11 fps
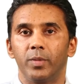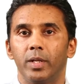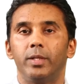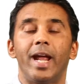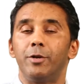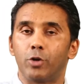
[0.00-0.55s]

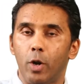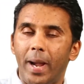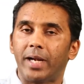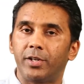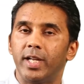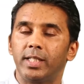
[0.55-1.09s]
The
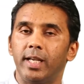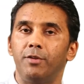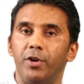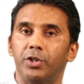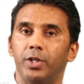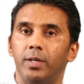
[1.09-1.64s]
Enterobacteriaceae
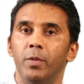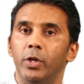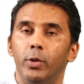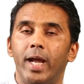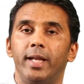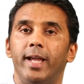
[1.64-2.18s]
infection you
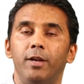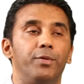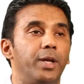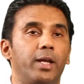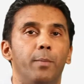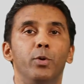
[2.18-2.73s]
can get from
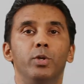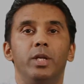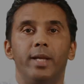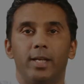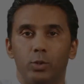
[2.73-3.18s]
the community as